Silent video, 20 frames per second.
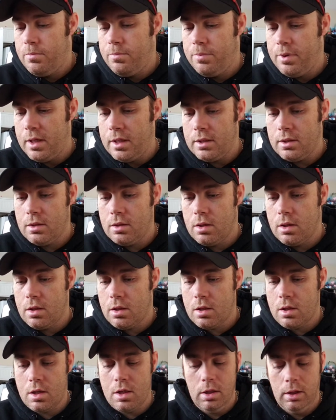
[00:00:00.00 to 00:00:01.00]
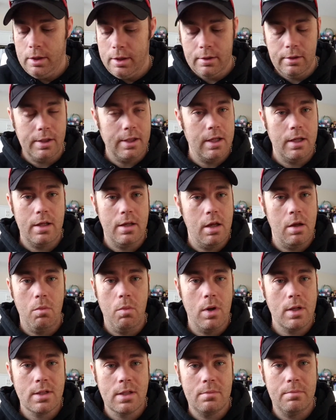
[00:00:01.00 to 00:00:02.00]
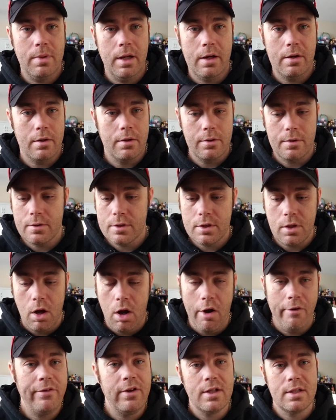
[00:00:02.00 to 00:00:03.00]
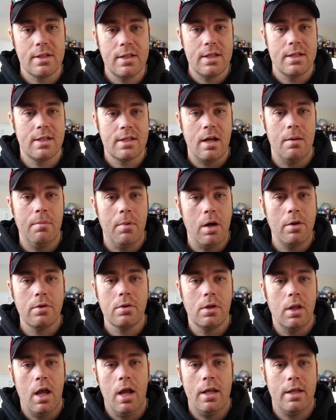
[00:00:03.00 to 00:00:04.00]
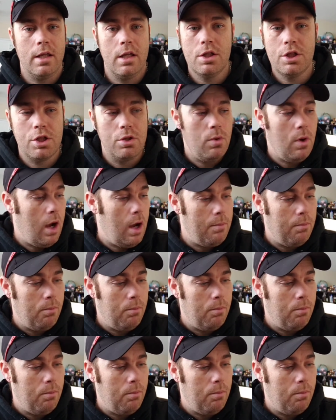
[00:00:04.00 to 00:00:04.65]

But clearly it wasn't better. There's obviously some underlying issue.